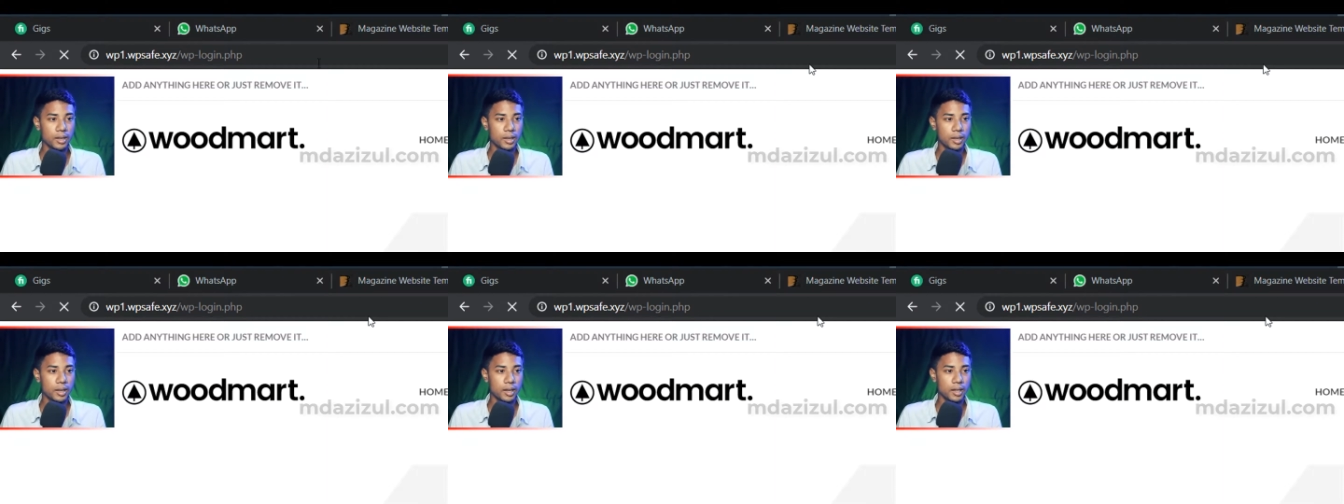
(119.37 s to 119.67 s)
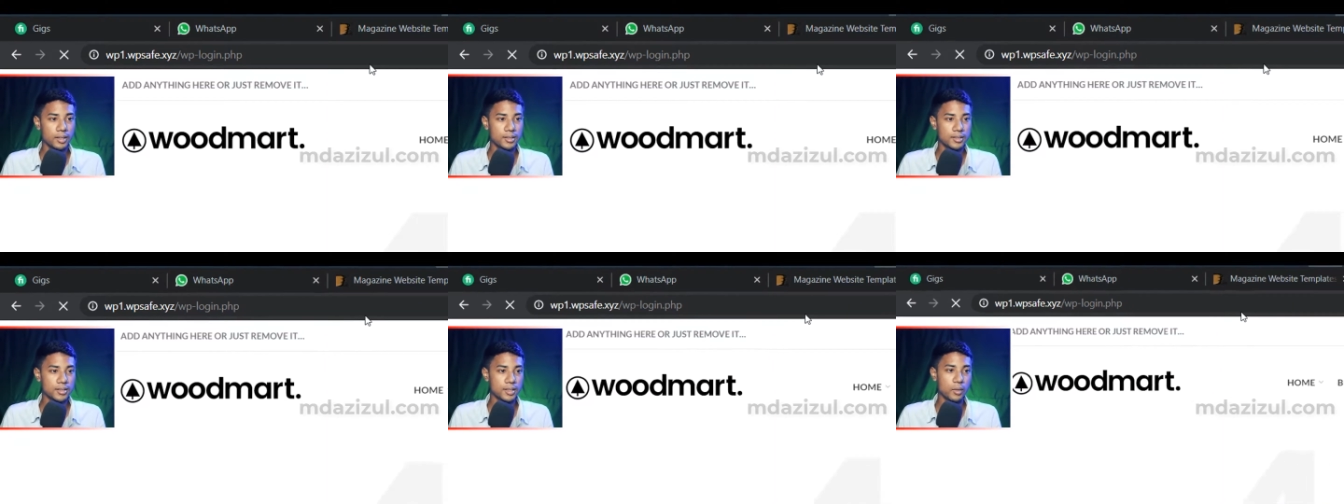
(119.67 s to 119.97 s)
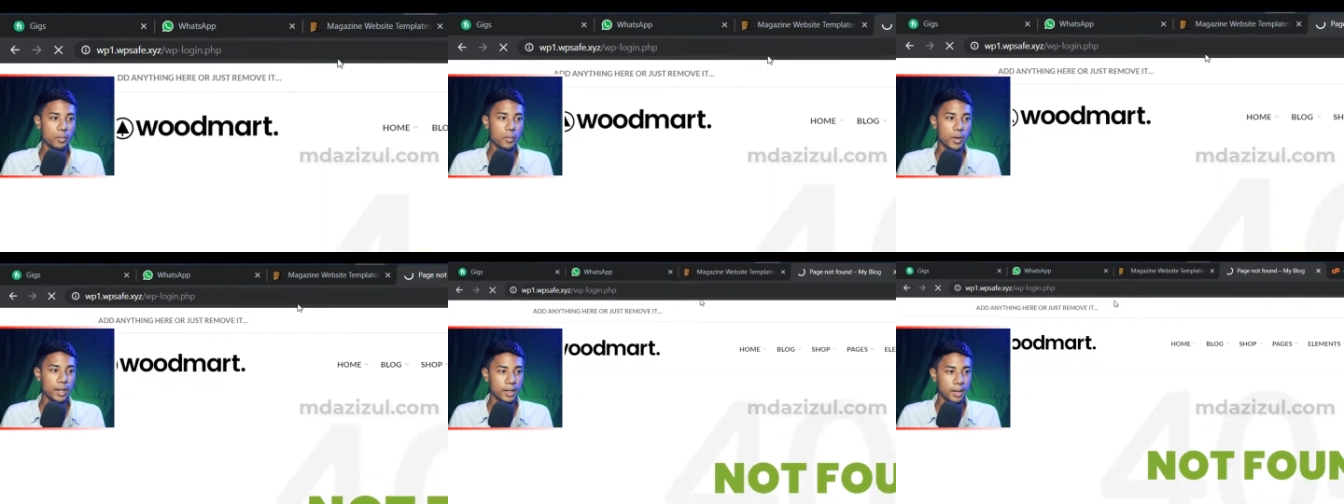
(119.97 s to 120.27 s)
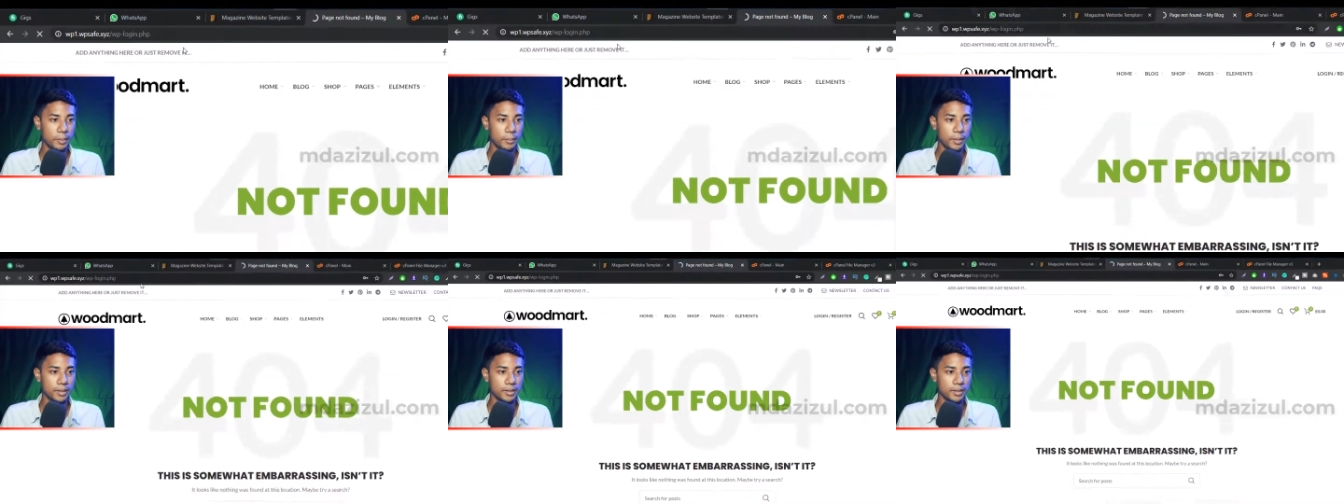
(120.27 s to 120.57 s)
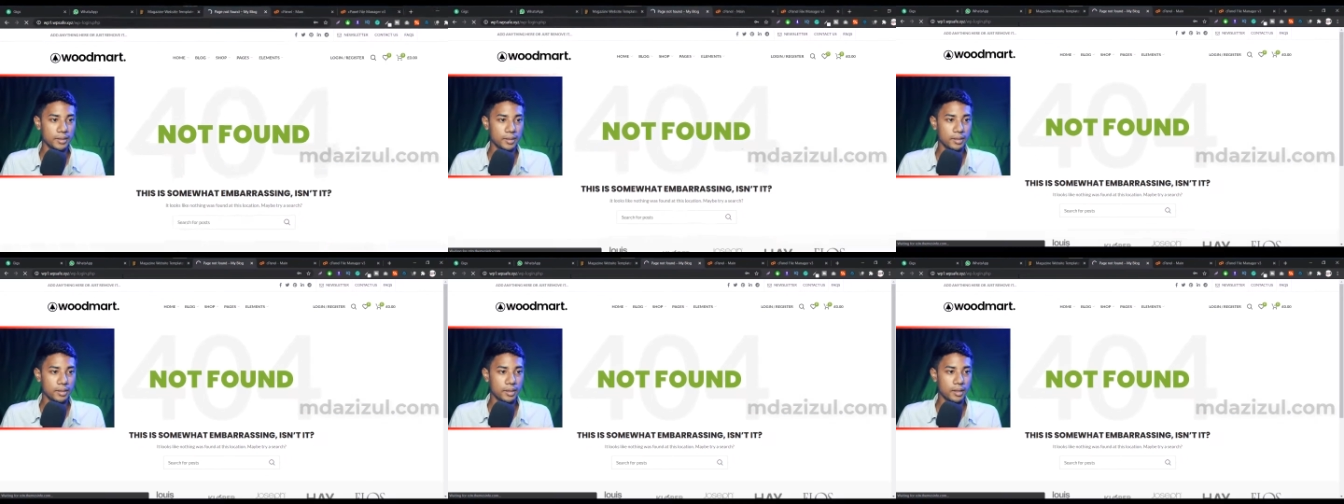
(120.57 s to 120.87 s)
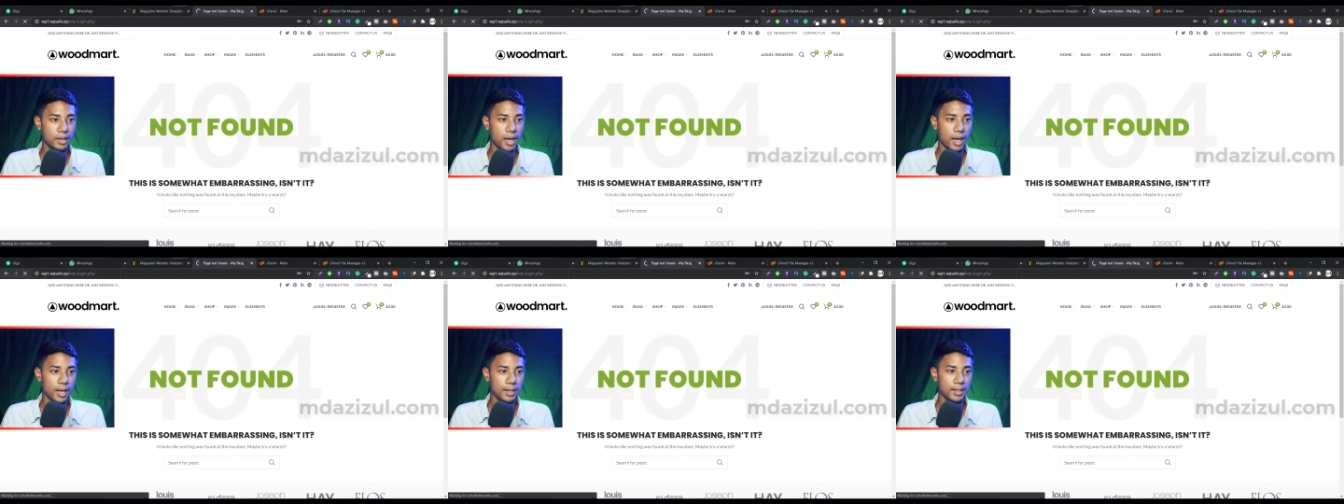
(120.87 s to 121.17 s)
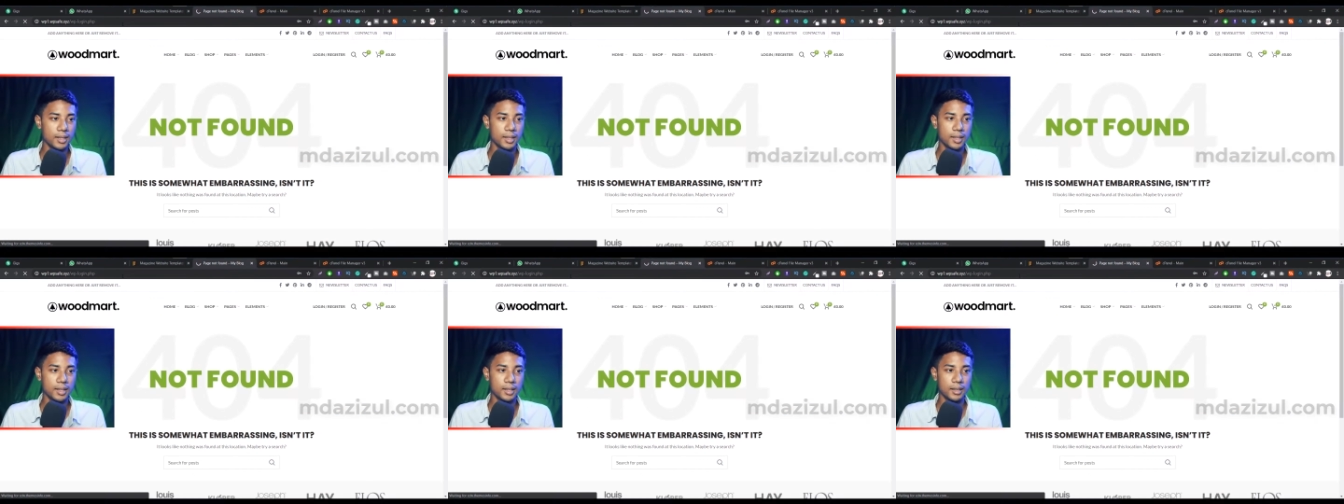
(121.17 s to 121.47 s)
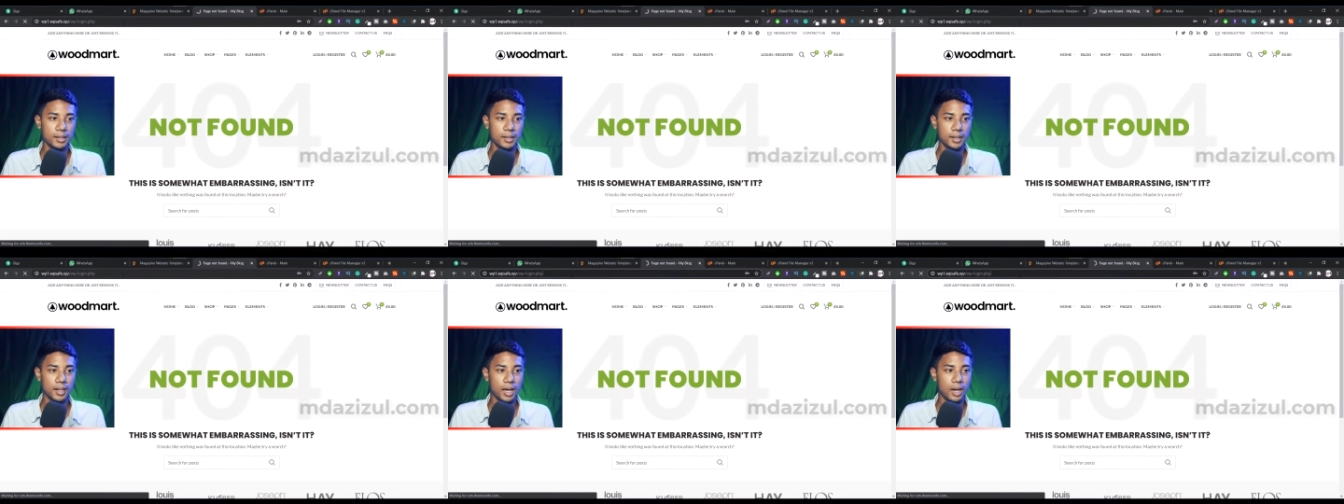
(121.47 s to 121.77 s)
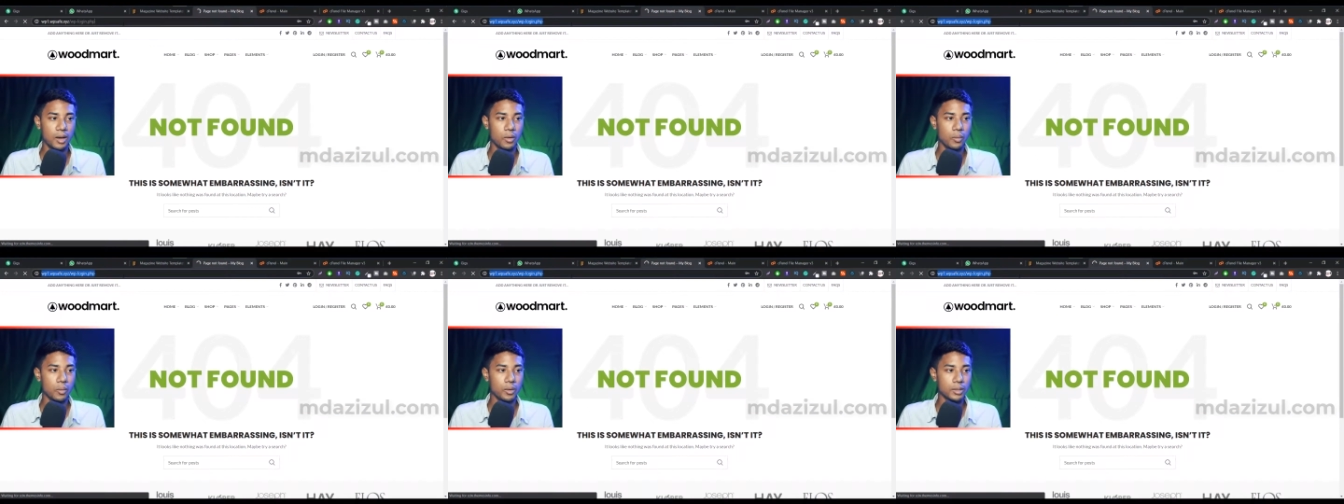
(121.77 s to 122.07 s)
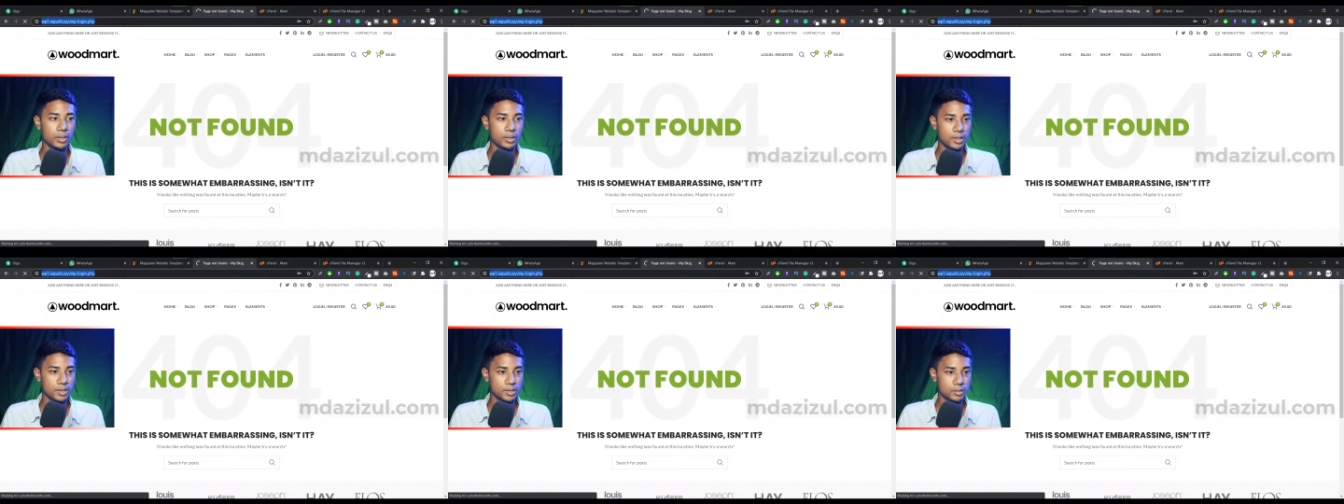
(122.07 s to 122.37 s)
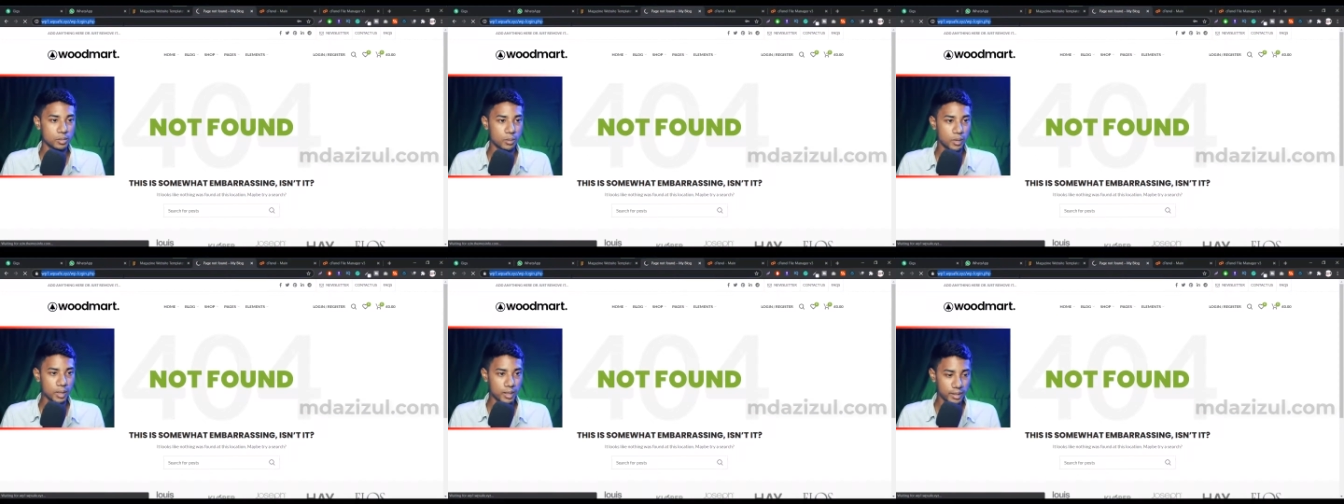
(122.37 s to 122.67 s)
And let's see what happened. I think now this will